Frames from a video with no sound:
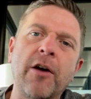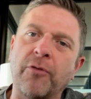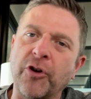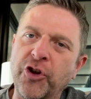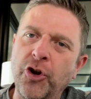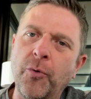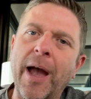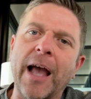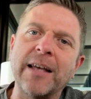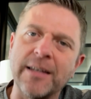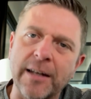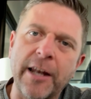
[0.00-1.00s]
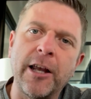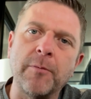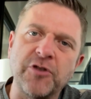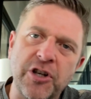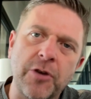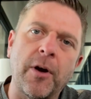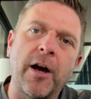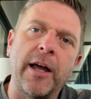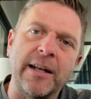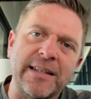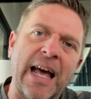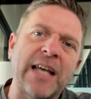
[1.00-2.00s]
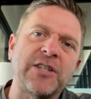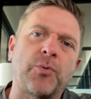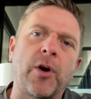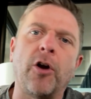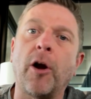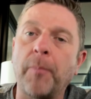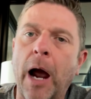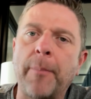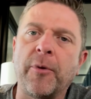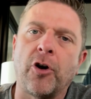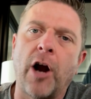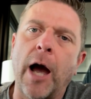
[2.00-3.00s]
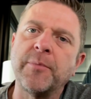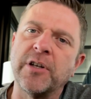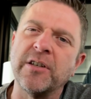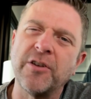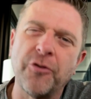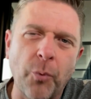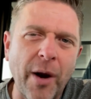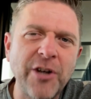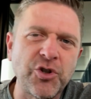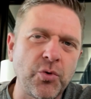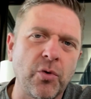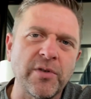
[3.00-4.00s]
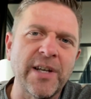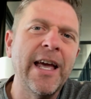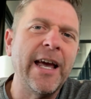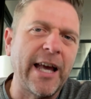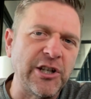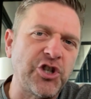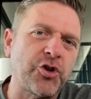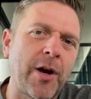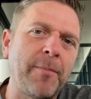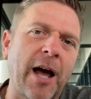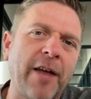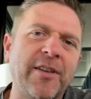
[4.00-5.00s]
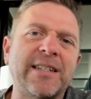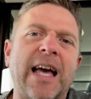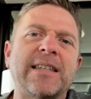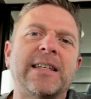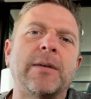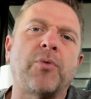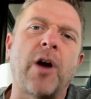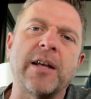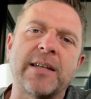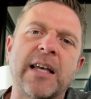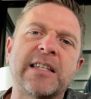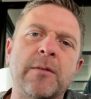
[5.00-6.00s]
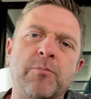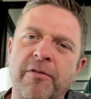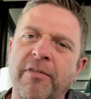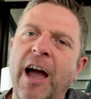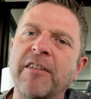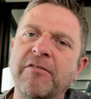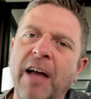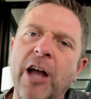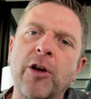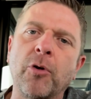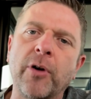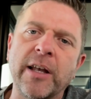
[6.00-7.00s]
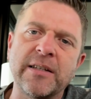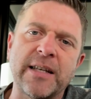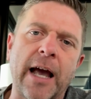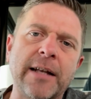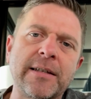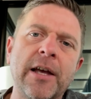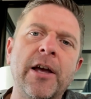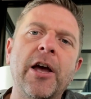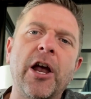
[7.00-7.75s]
For QA, Selenium, Jira, and TestRail are popular options. So the right tools can streamline the testing process and provide valuable insights.